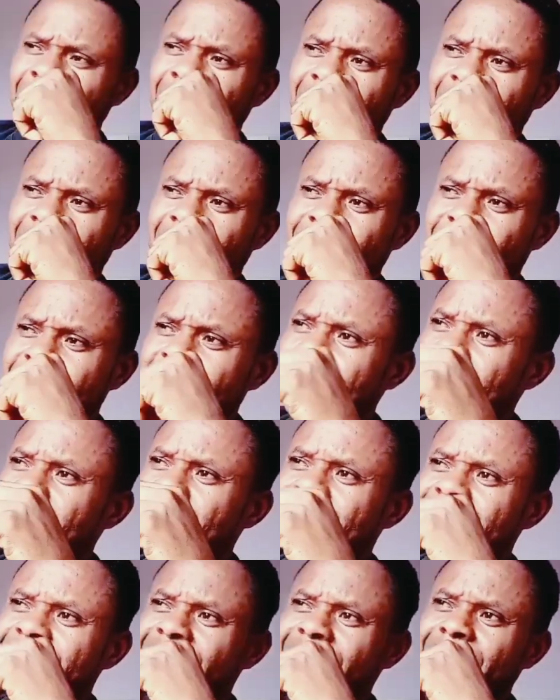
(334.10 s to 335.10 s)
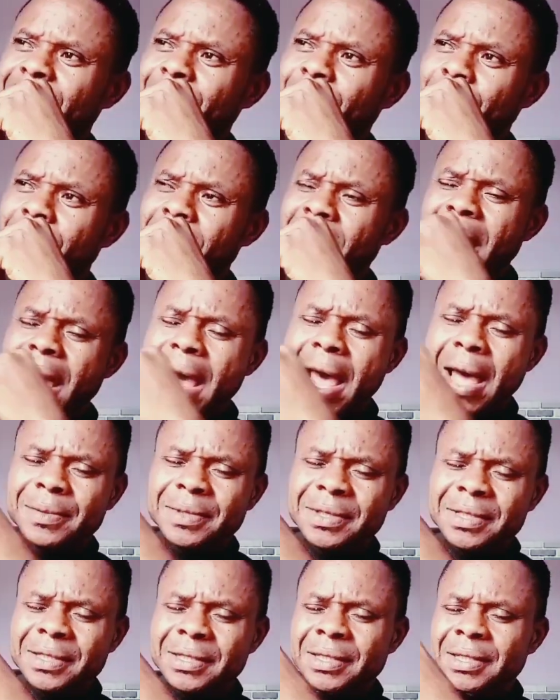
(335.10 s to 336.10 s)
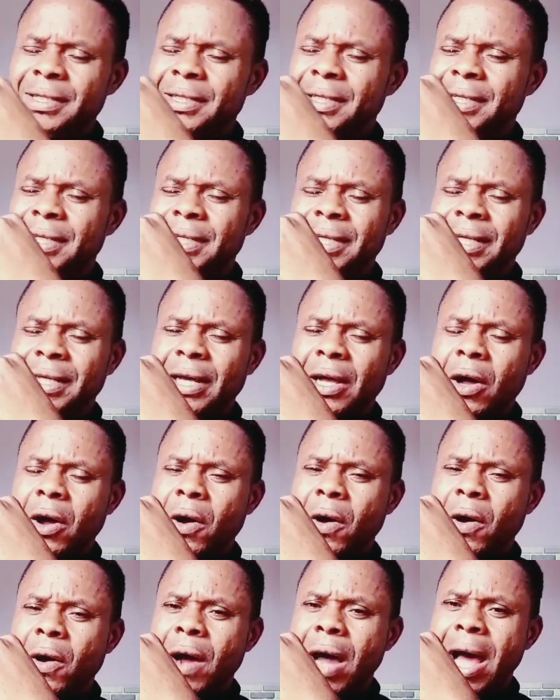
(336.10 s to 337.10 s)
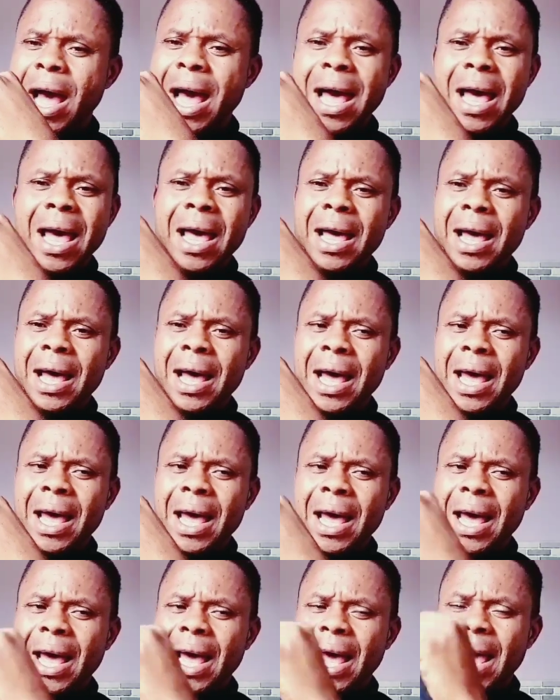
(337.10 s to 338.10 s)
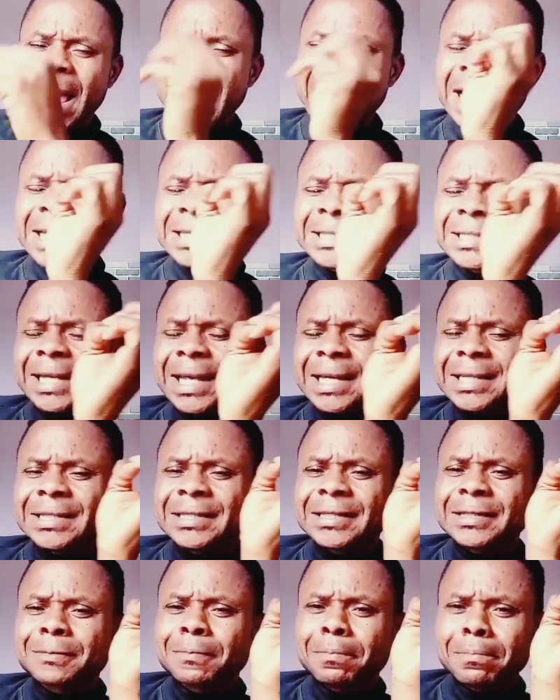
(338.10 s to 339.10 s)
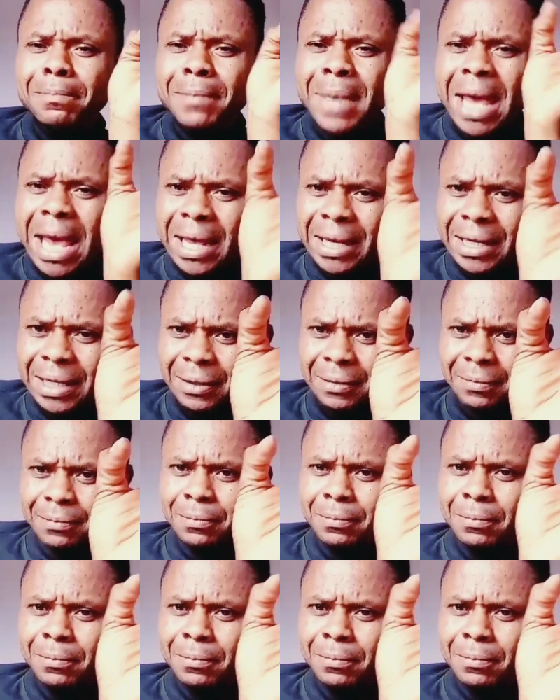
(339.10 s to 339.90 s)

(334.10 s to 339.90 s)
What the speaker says: and John Cedar perhaps has as many